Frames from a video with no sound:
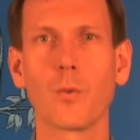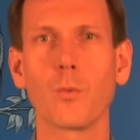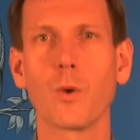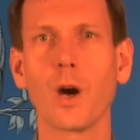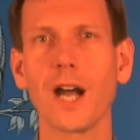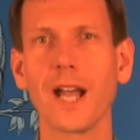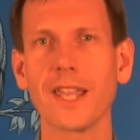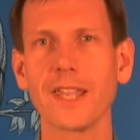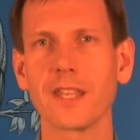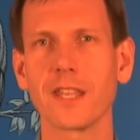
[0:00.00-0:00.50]

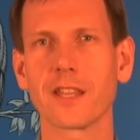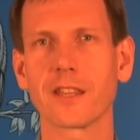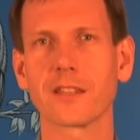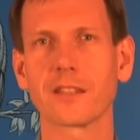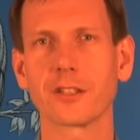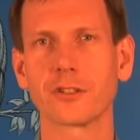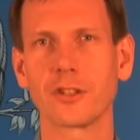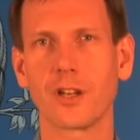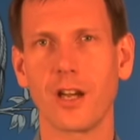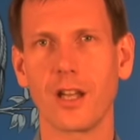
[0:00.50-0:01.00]
Why isn't
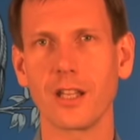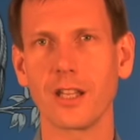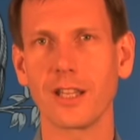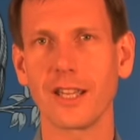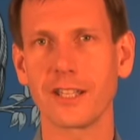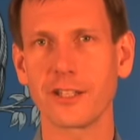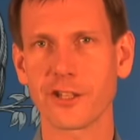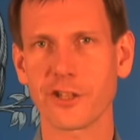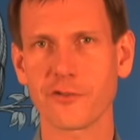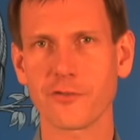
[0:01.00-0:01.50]
the
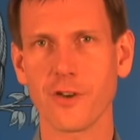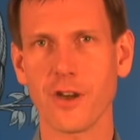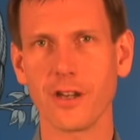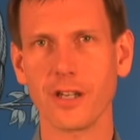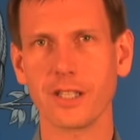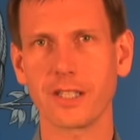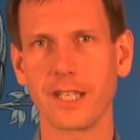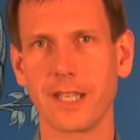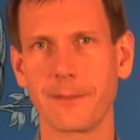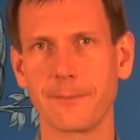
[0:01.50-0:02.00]
dollar any
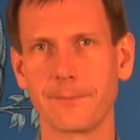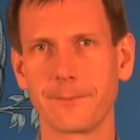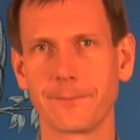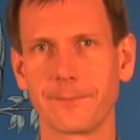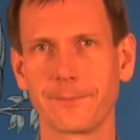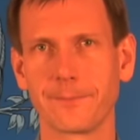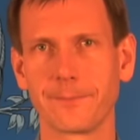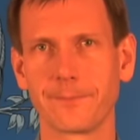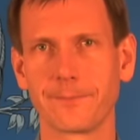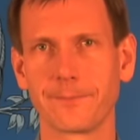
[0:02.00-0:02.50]
stronger then?
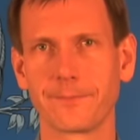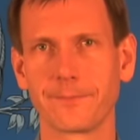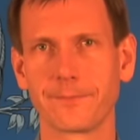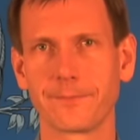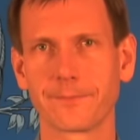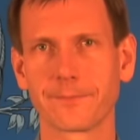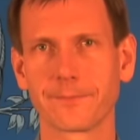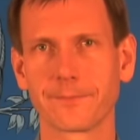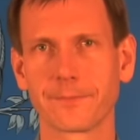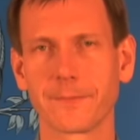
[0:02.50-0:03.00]

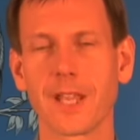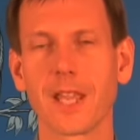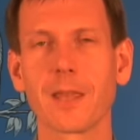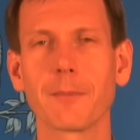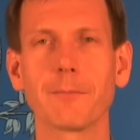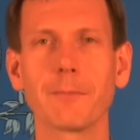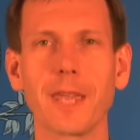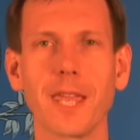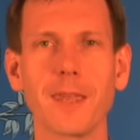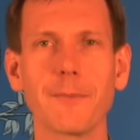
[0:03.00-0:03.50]

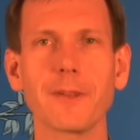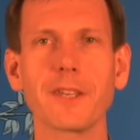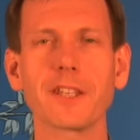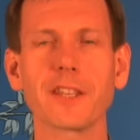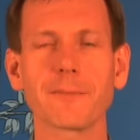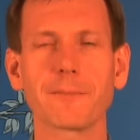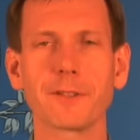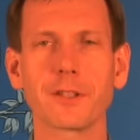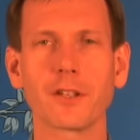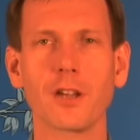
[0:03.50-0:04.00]
Maybe
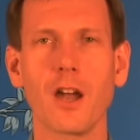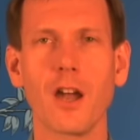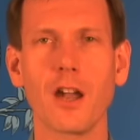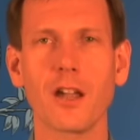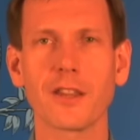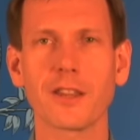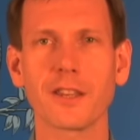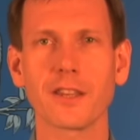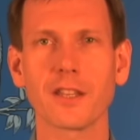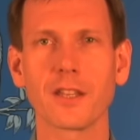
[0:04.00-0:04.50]
it's
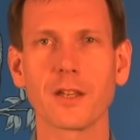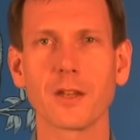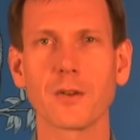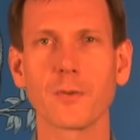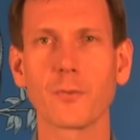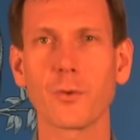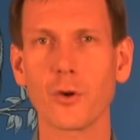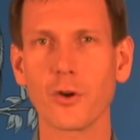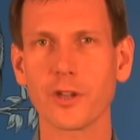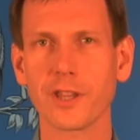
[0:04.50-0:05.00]
because
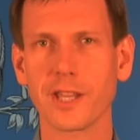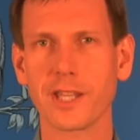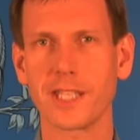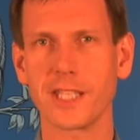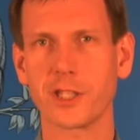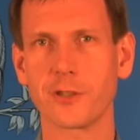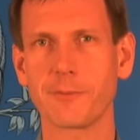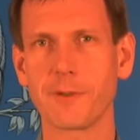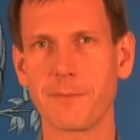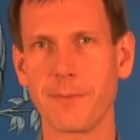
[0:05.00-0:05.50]
words
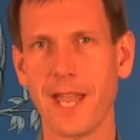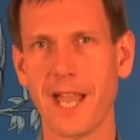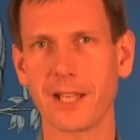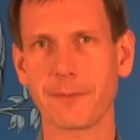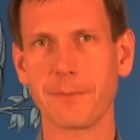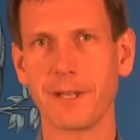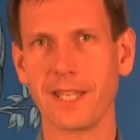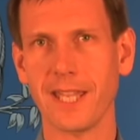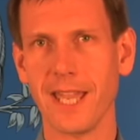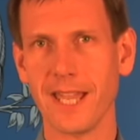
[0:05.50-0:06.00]
need to be
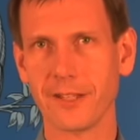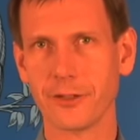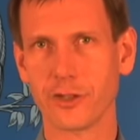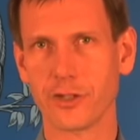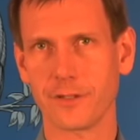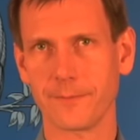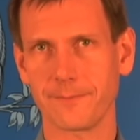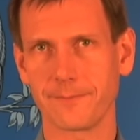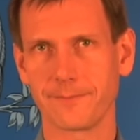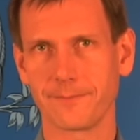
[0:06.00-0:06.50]
backed by
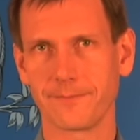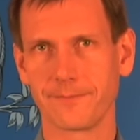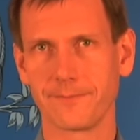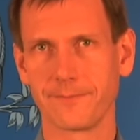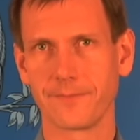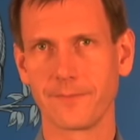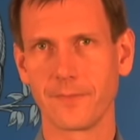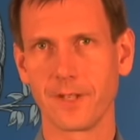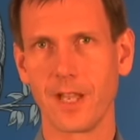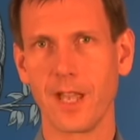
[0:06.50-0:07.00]
action.
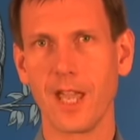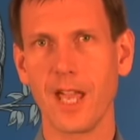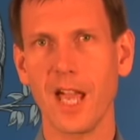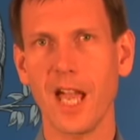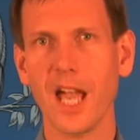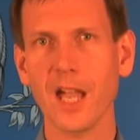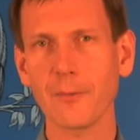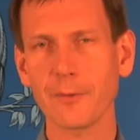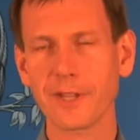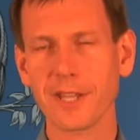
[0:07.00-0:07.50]

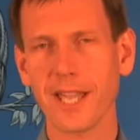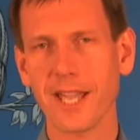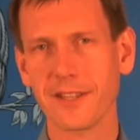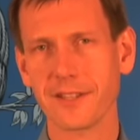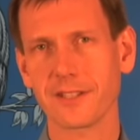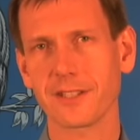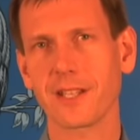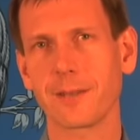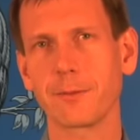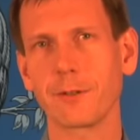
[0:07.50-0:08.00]
I was
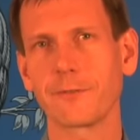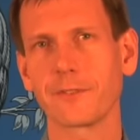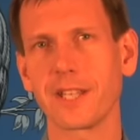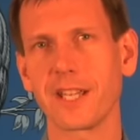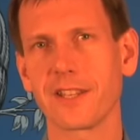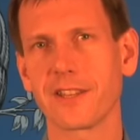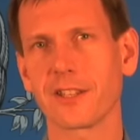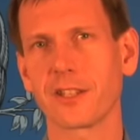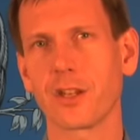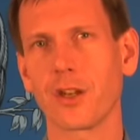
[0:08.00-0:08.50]
asked a couple of
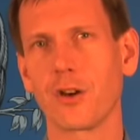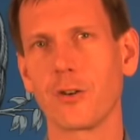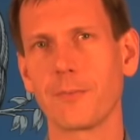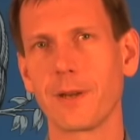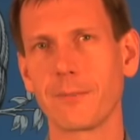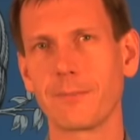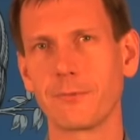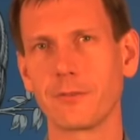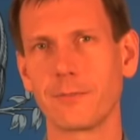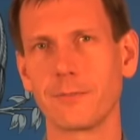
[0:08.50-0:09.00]
days ago
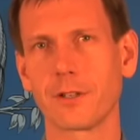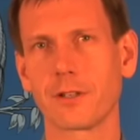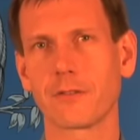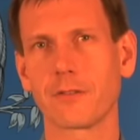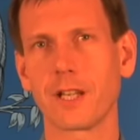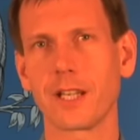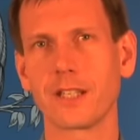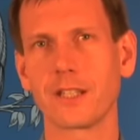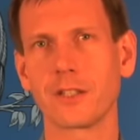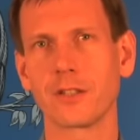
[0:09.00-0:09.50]
by Bloomberg
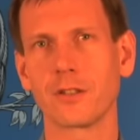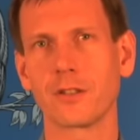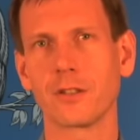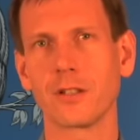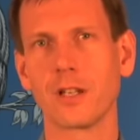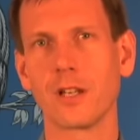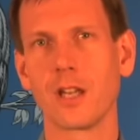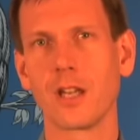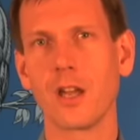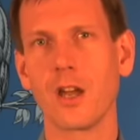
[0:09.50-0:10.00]

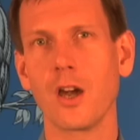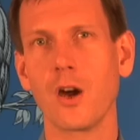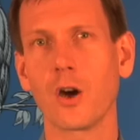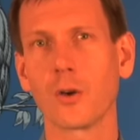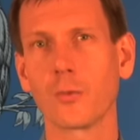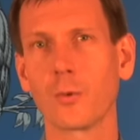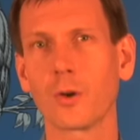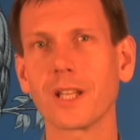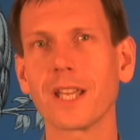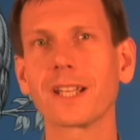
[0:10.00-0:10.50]
Radio
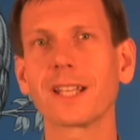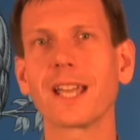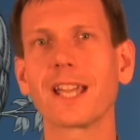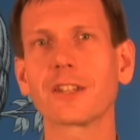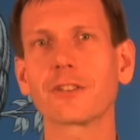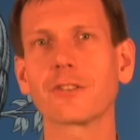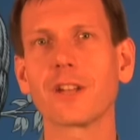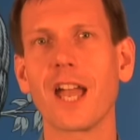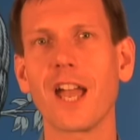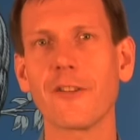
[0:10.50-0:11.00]
on what I'd
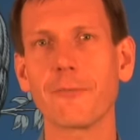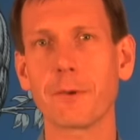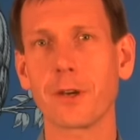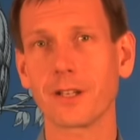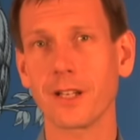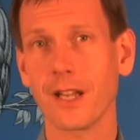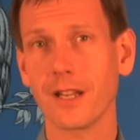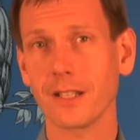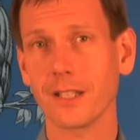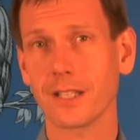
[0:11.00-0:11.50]
like to have
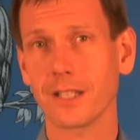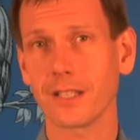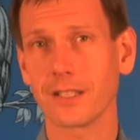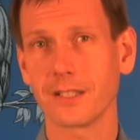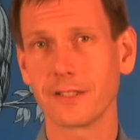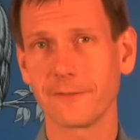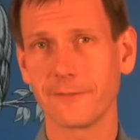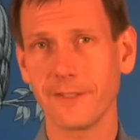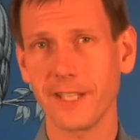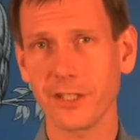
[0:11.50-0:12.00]
Bernanke,
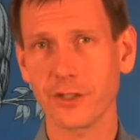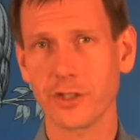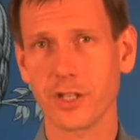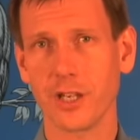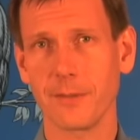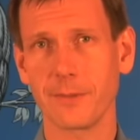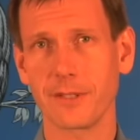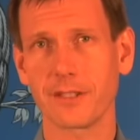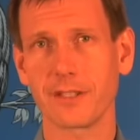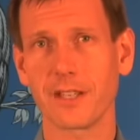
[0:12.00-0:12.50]
the Fed
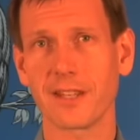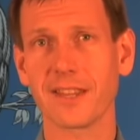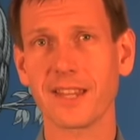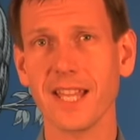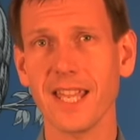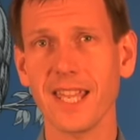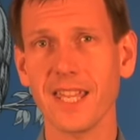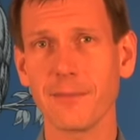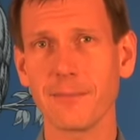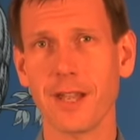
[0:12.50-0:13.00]
chairman,
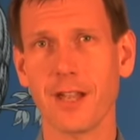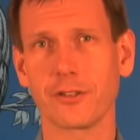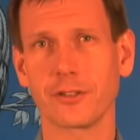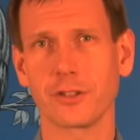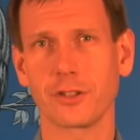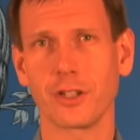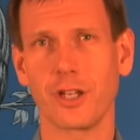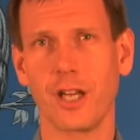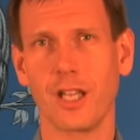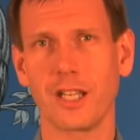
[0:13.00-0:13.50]
say about
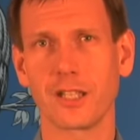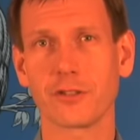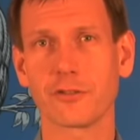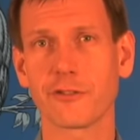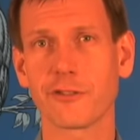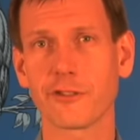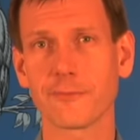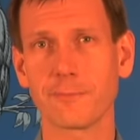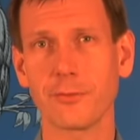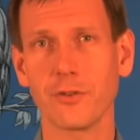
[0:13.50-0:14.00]
the dollar
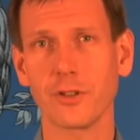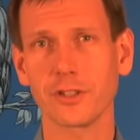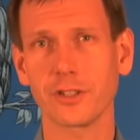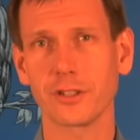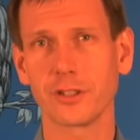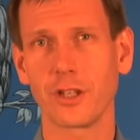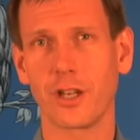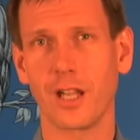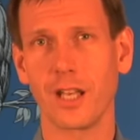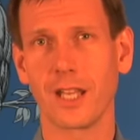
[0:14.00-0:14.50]
to support
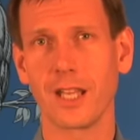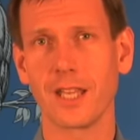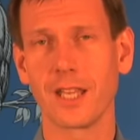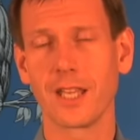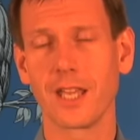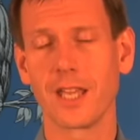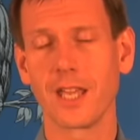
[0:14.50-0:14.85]
the dollar